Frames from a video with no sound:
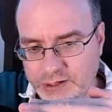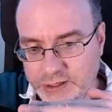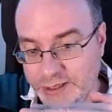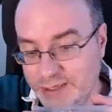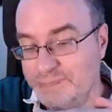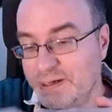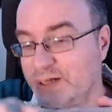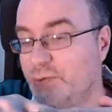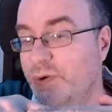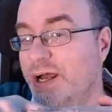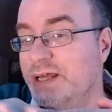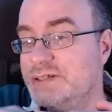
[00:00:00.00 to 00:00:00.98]
a little bit
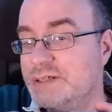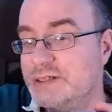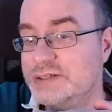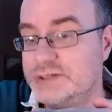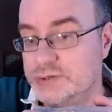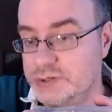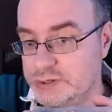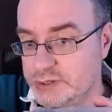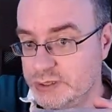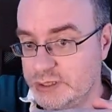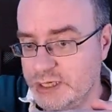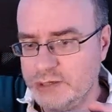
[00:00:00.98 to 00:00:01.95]
quieter, so you turn
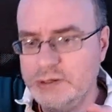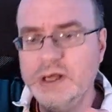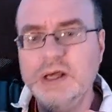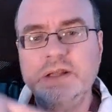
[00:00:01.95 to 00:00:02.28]
it down.